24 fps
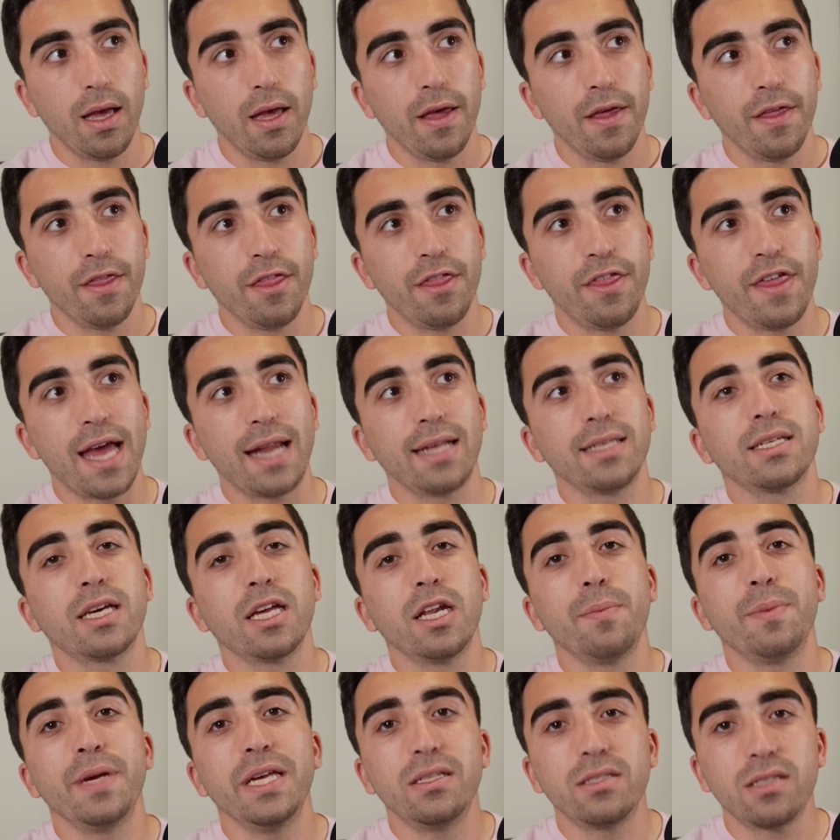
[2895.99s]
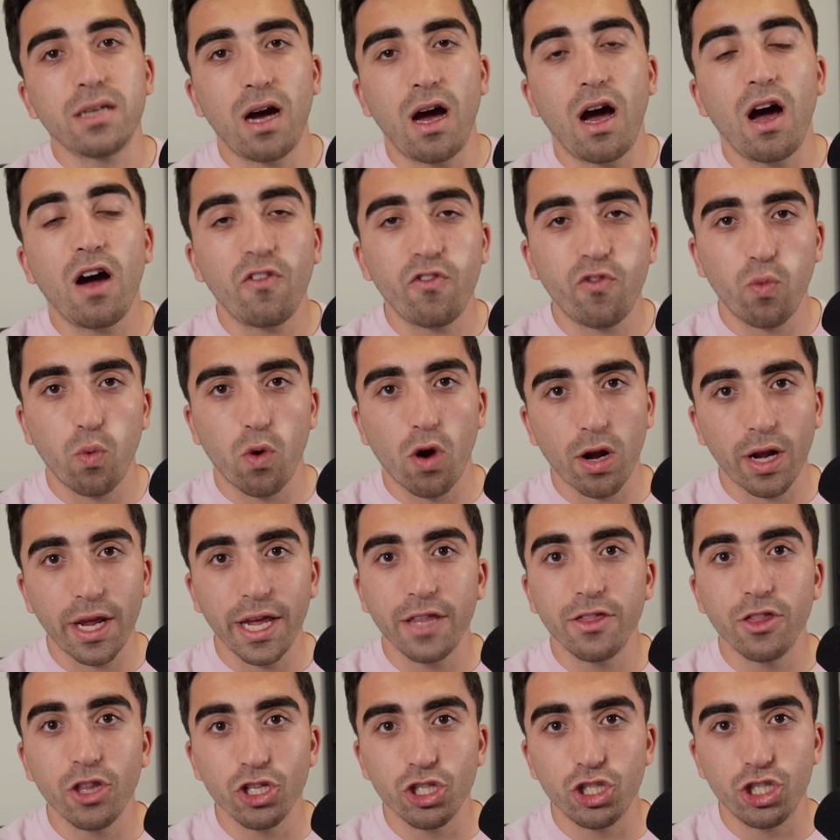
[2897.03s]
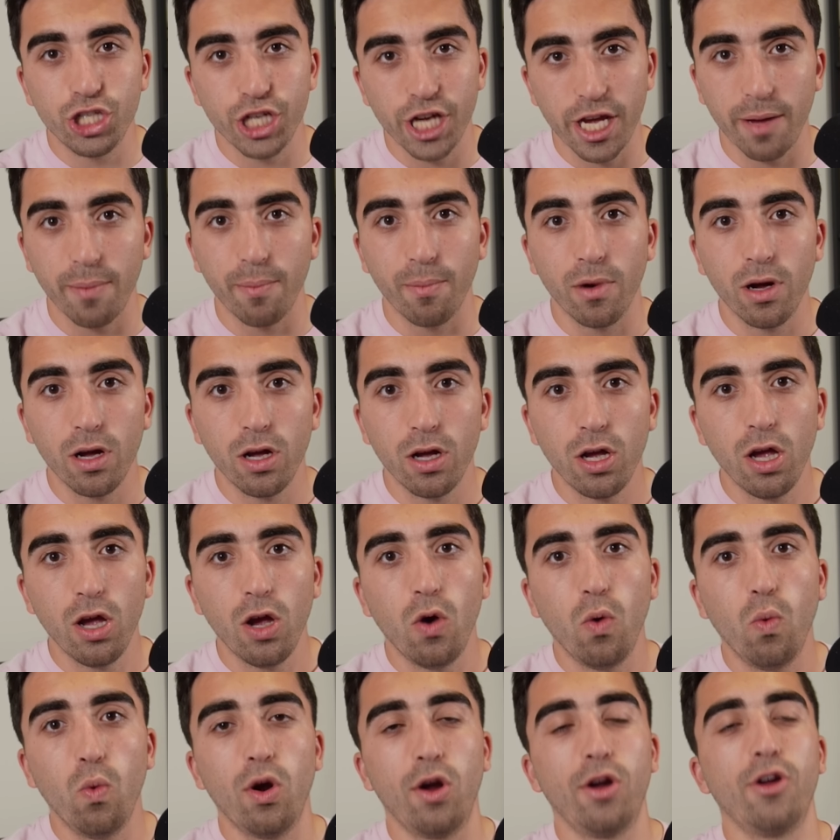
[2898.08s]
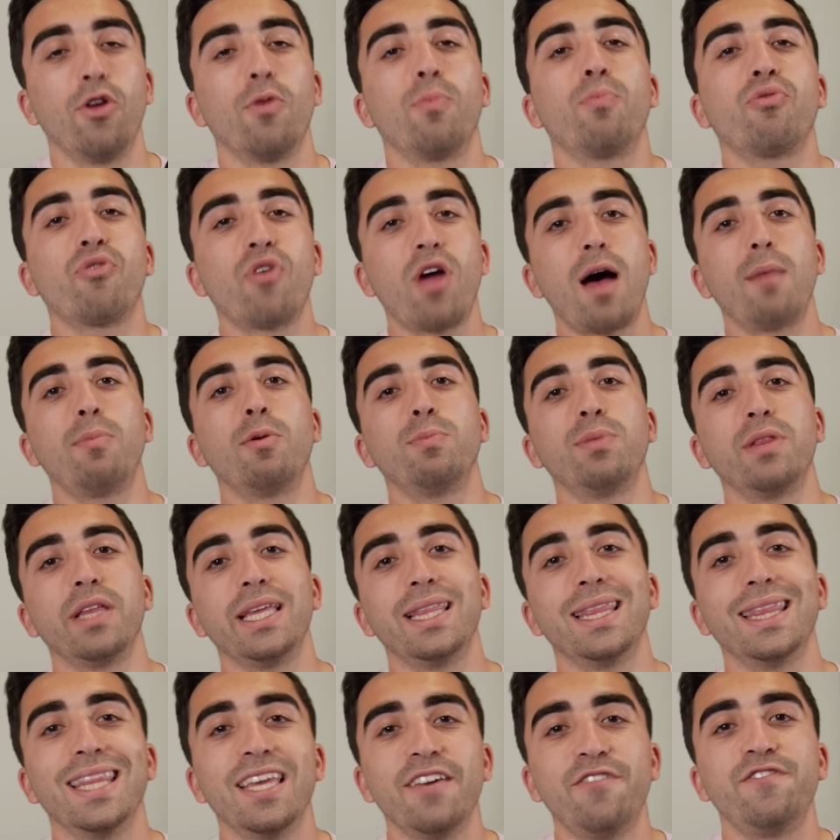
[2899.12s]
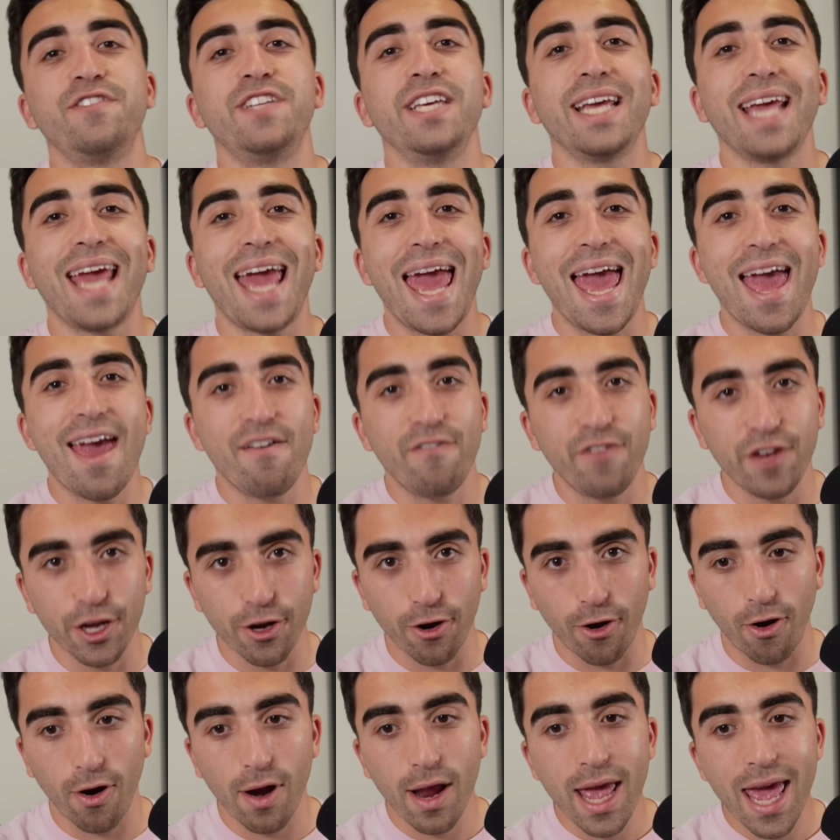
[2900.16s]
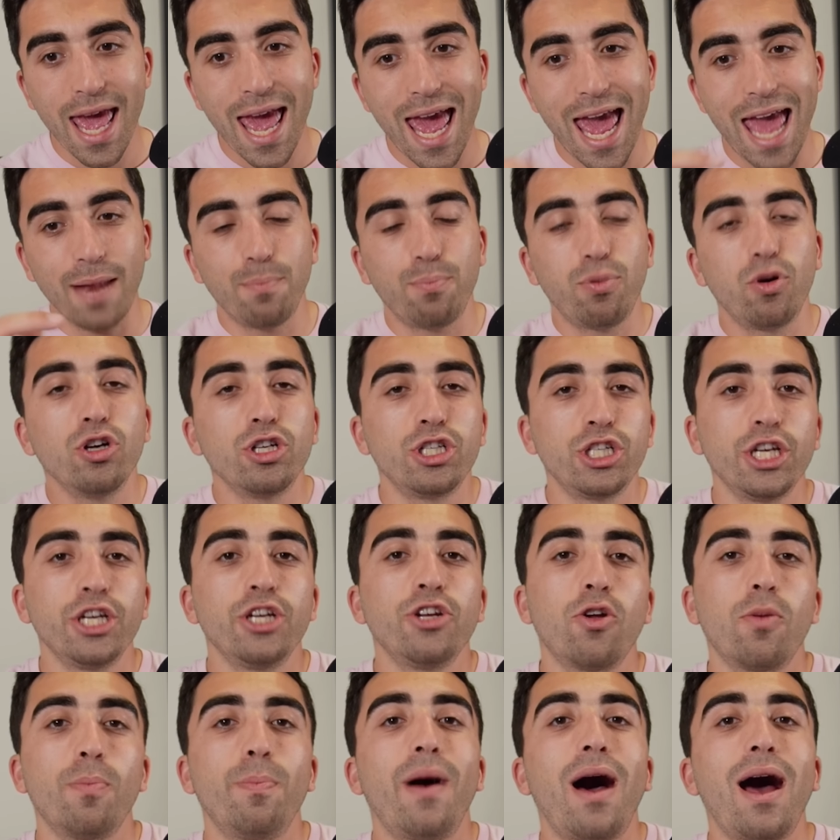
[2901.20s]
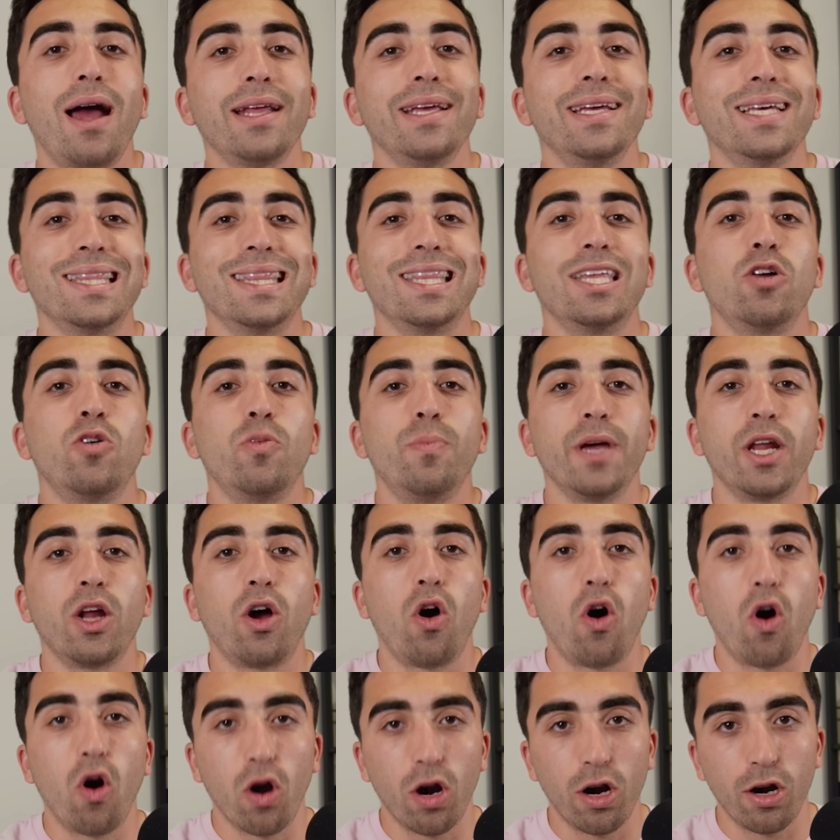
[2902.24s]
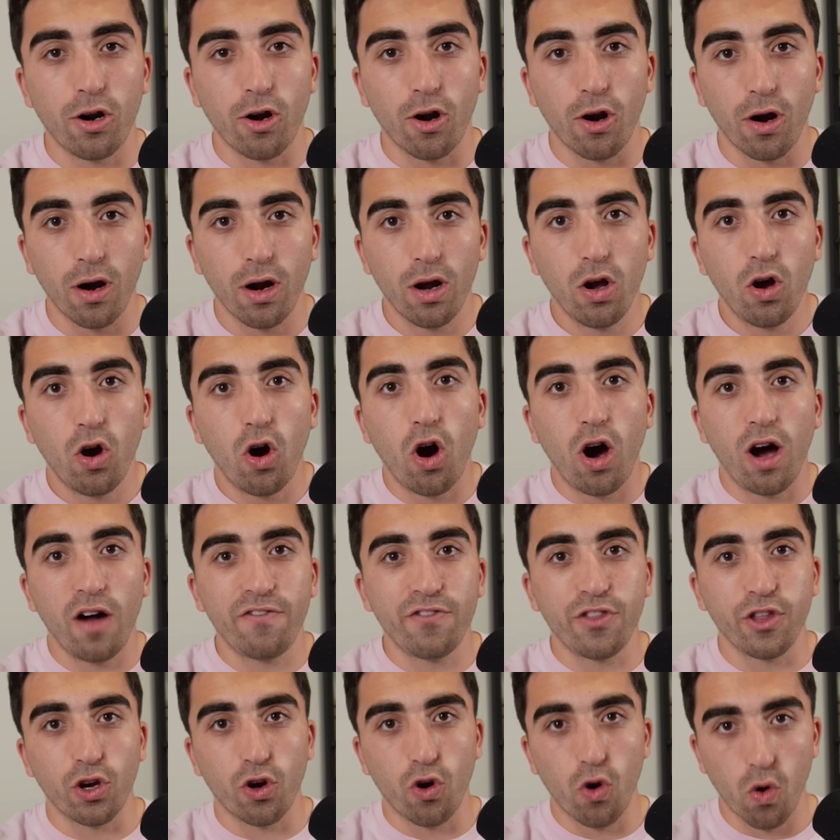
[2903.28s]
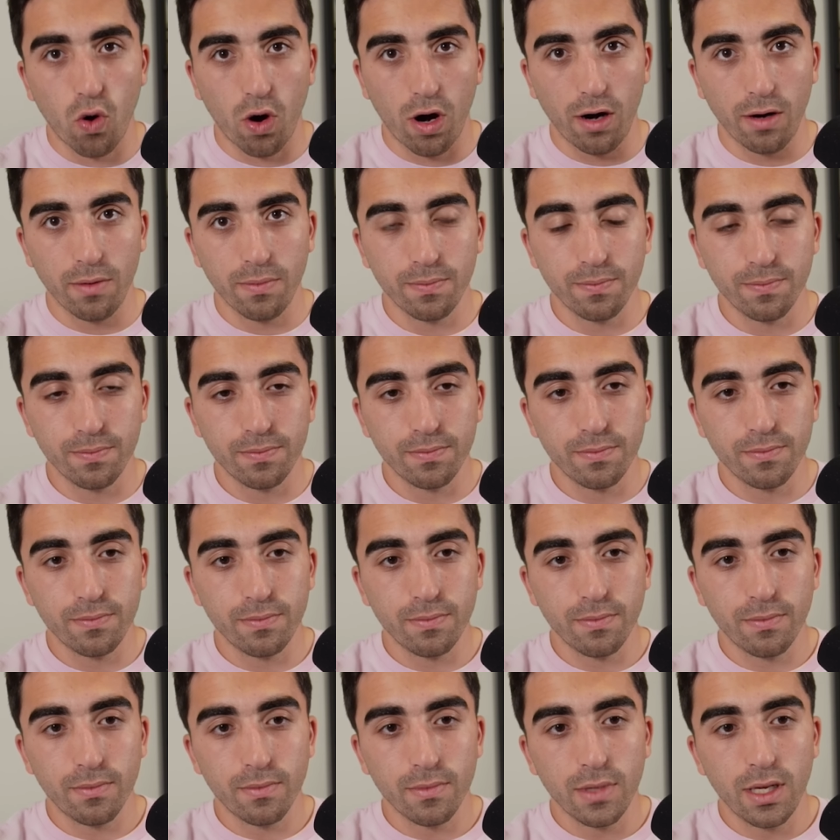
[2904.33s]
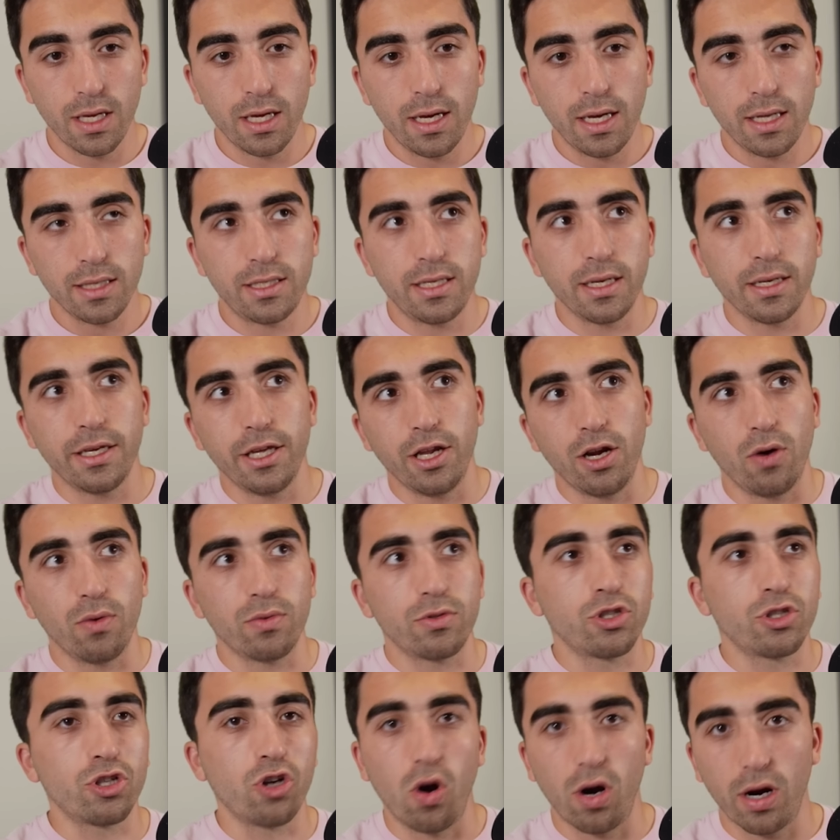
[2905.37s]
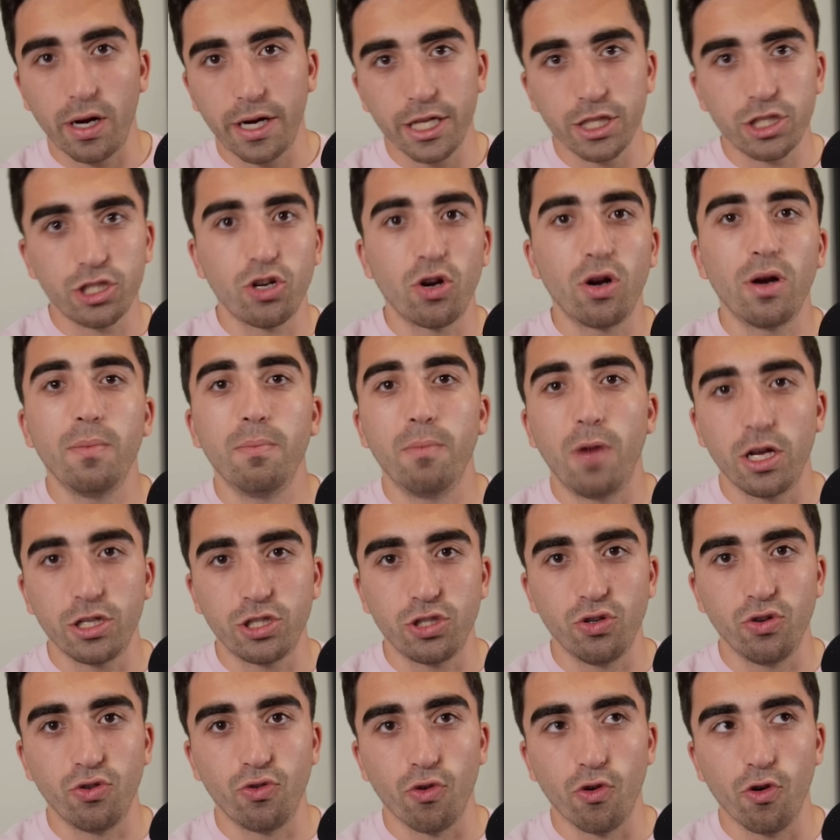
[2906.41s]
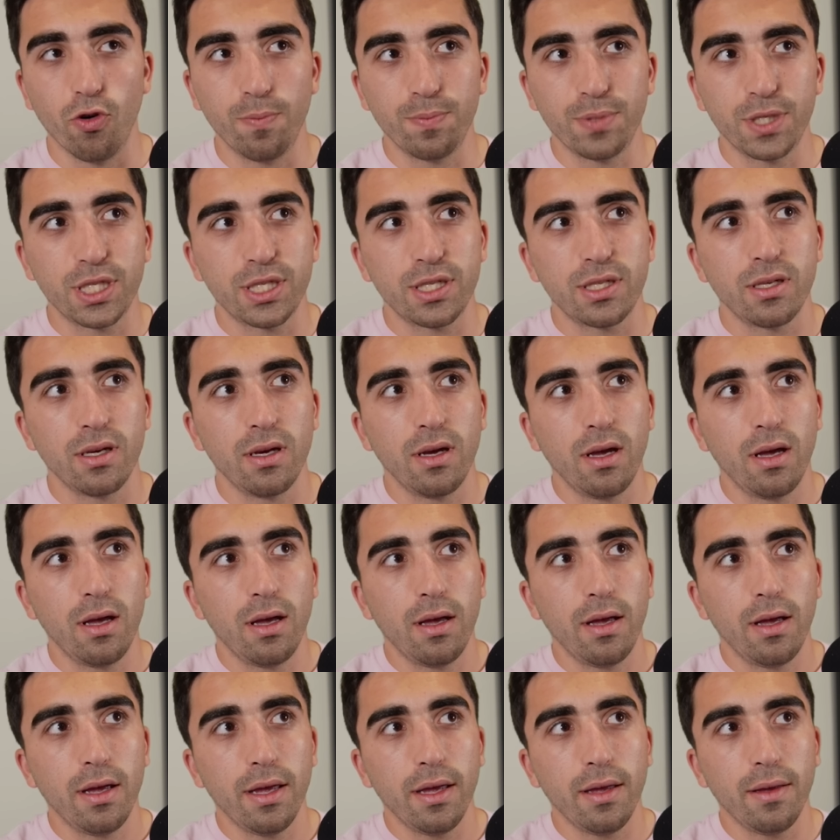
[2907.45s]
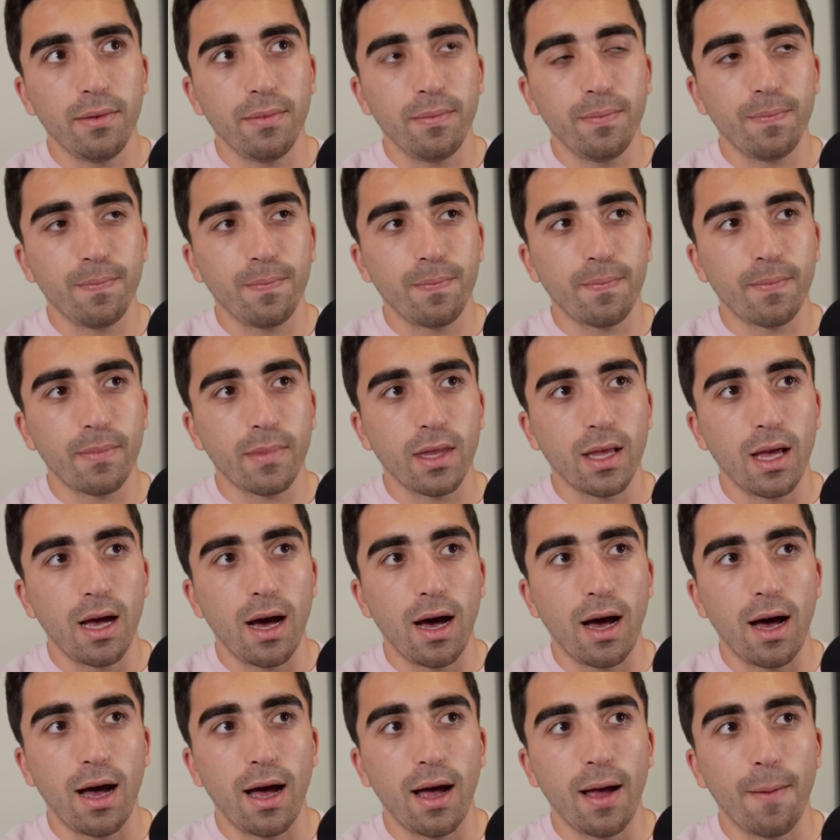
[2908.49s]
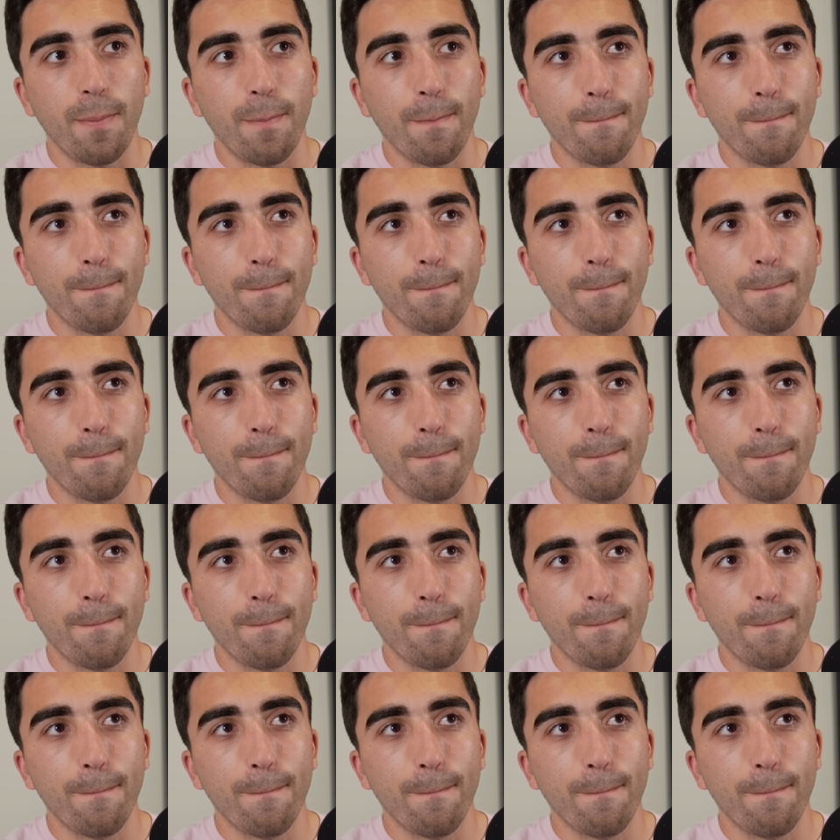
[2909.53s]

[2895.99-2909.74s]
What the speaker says: that is going to be tough work in the gym where you're probably lifting heavier and pushing your body a little bit harder off the court to, you know, target certain muscle groups in